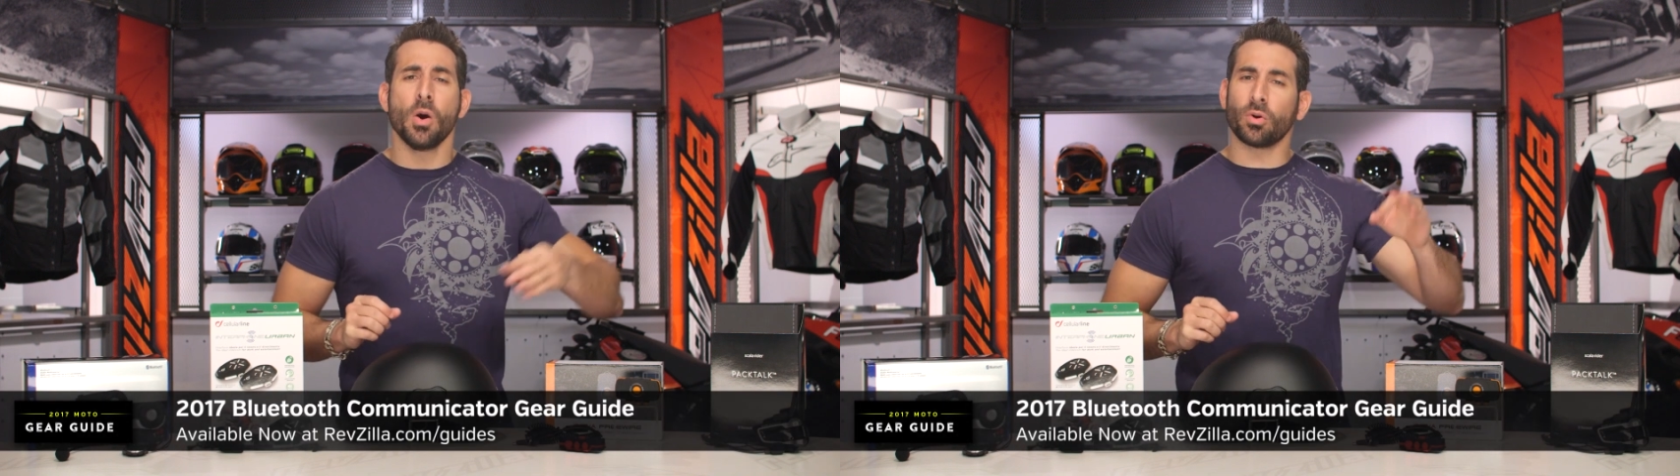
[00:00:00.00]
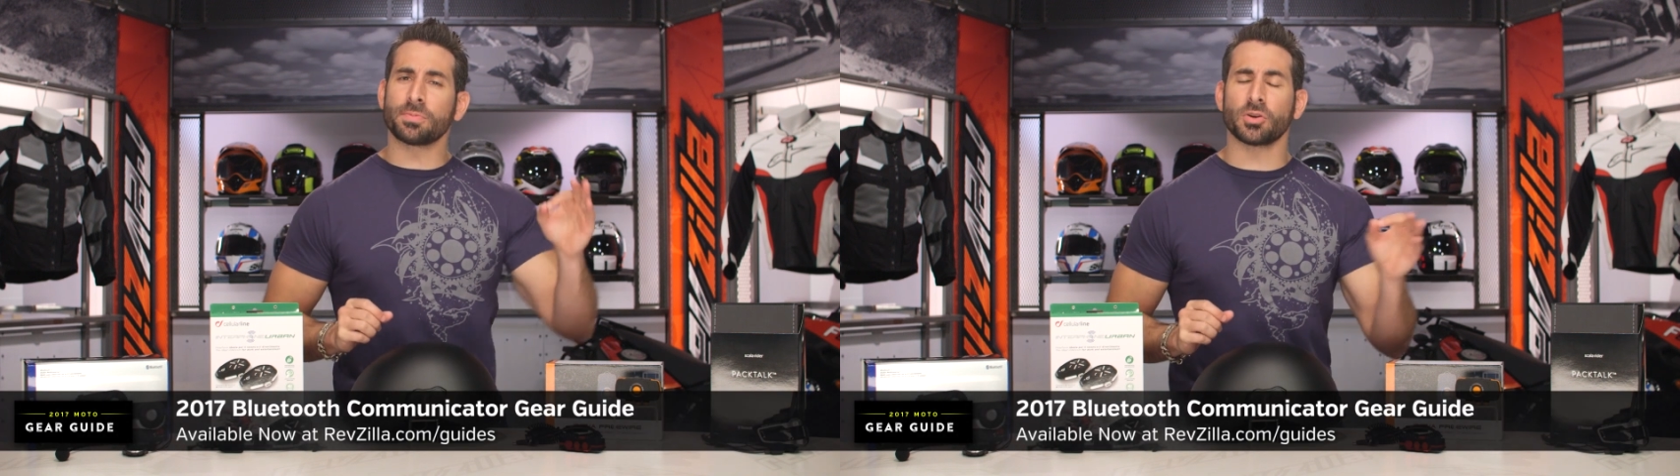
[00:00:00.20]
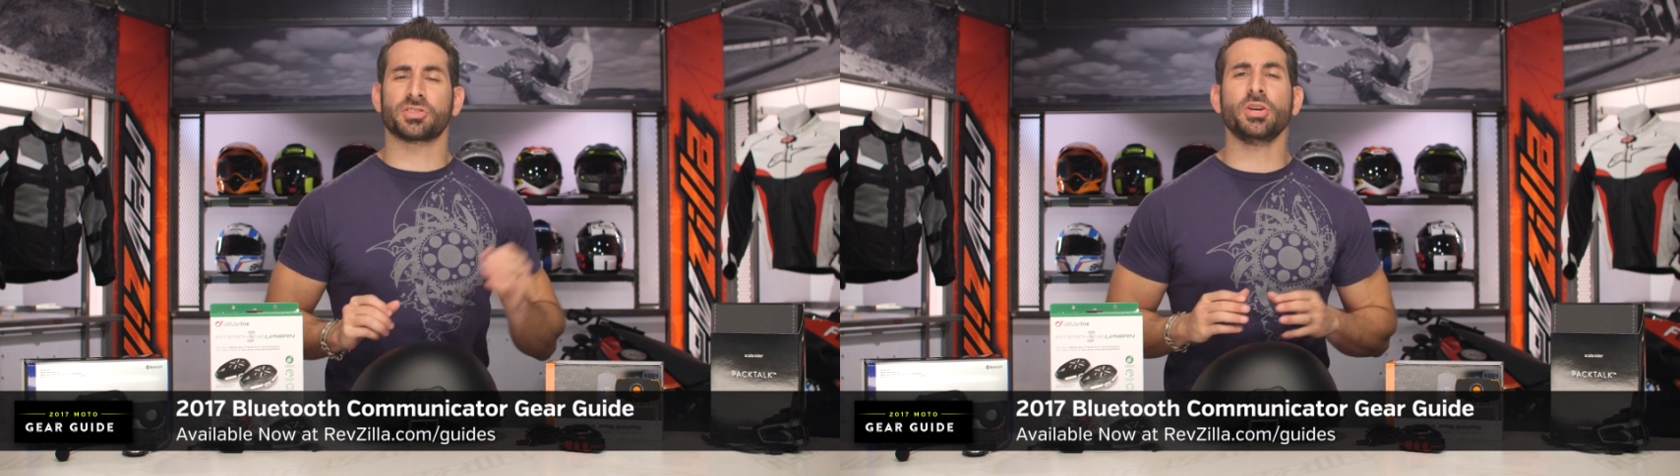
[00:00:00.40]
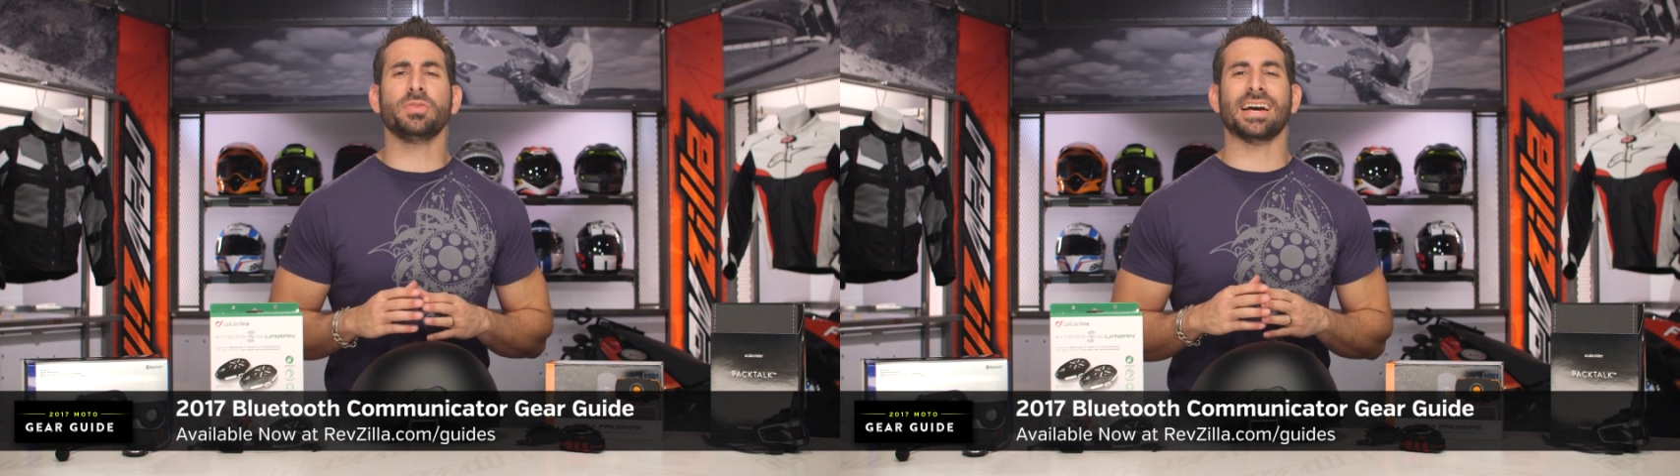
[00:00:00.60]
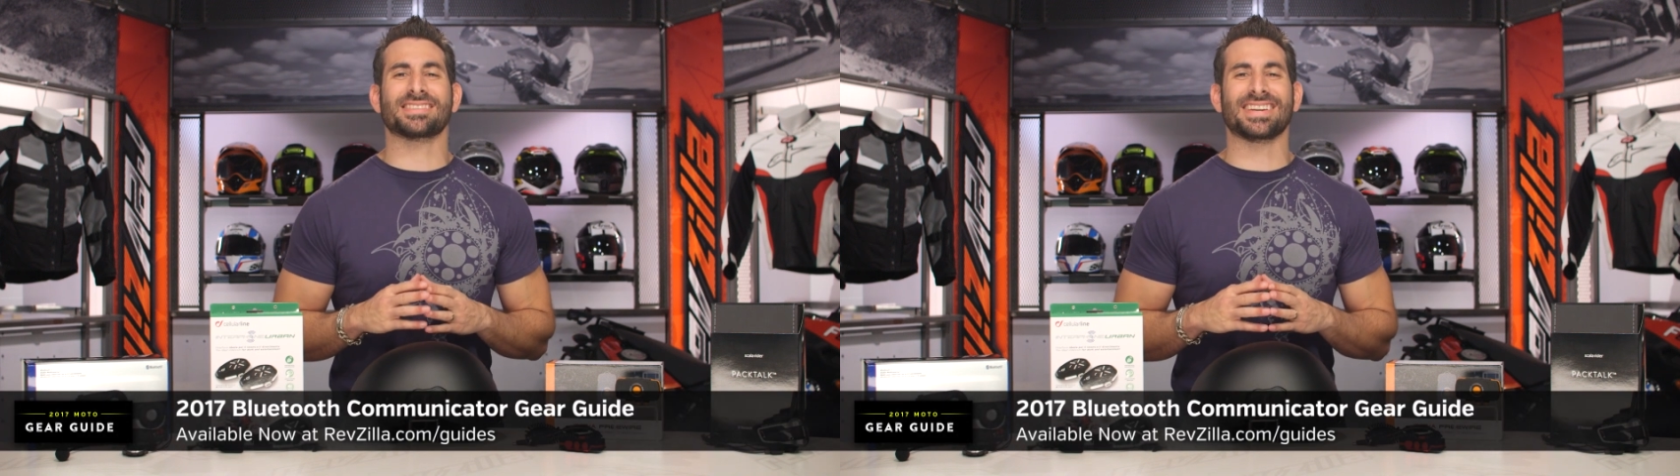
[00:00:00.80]
Welcome to our
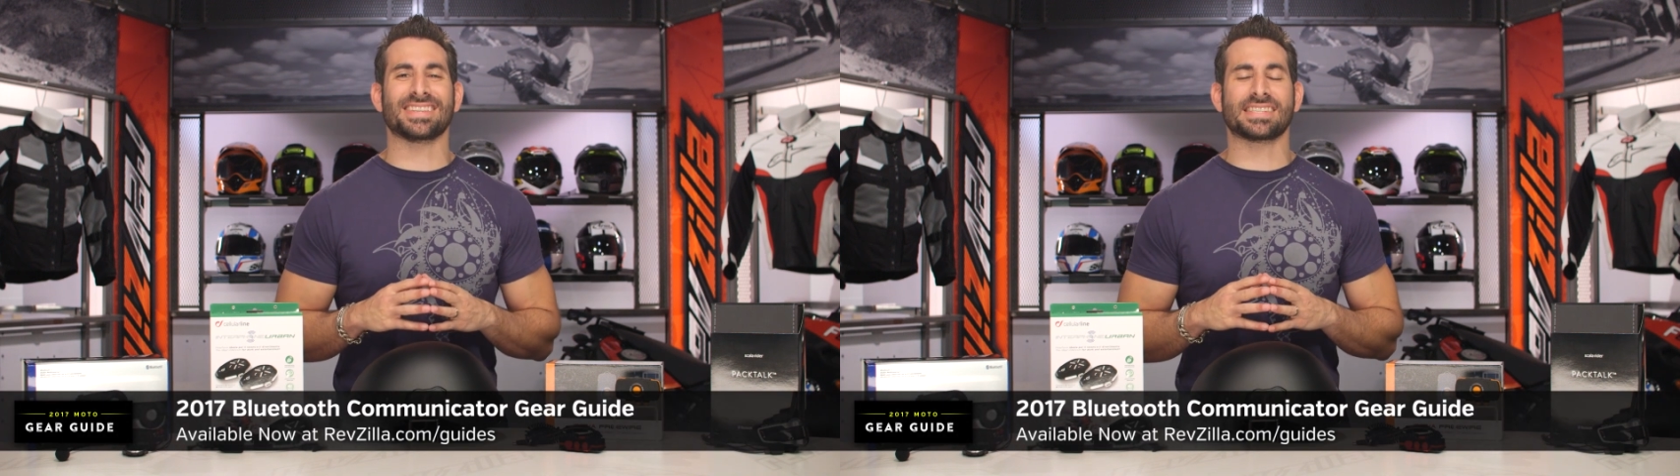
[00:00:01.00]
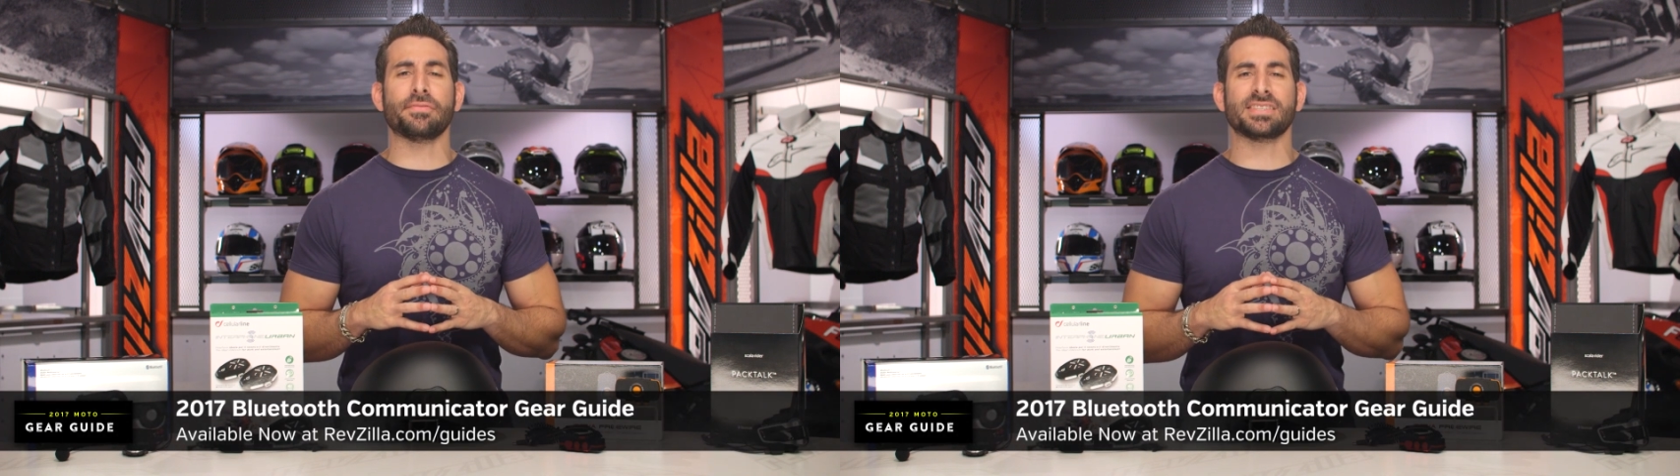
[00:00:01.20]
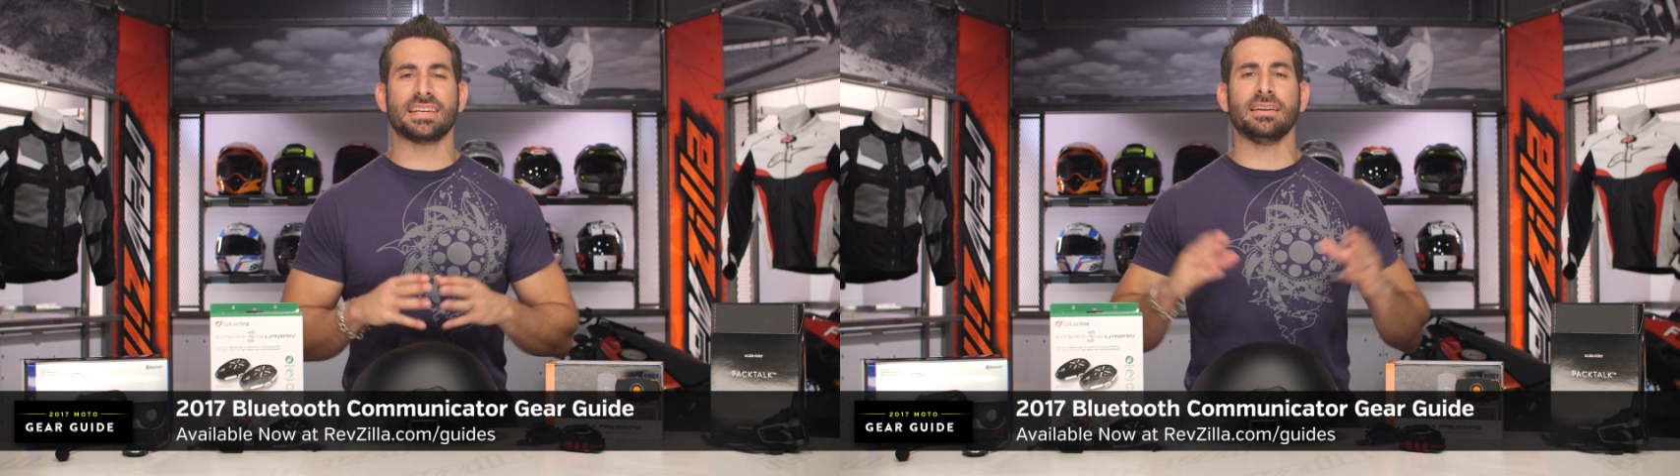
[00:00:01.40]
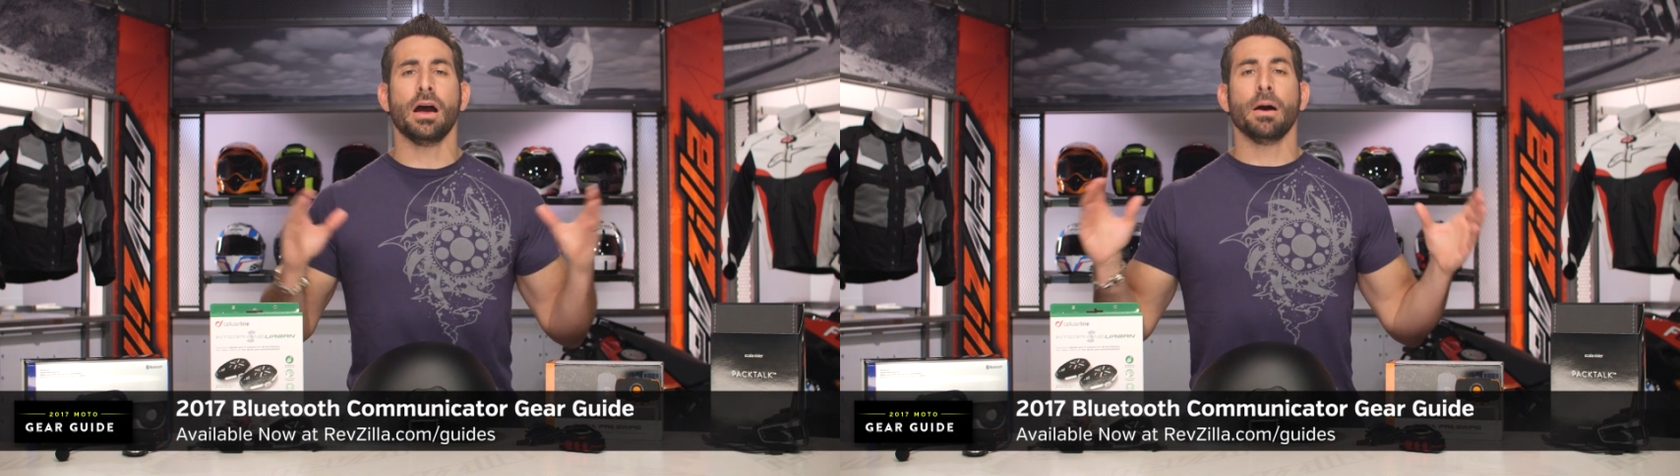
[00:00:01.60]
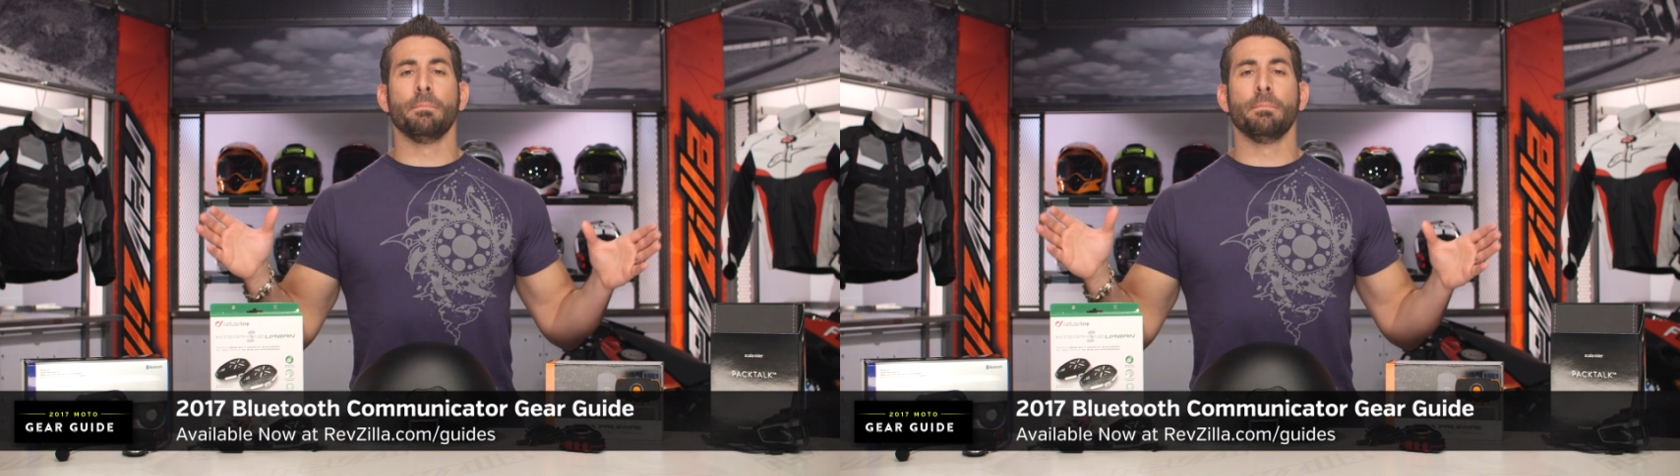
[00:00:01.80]
2017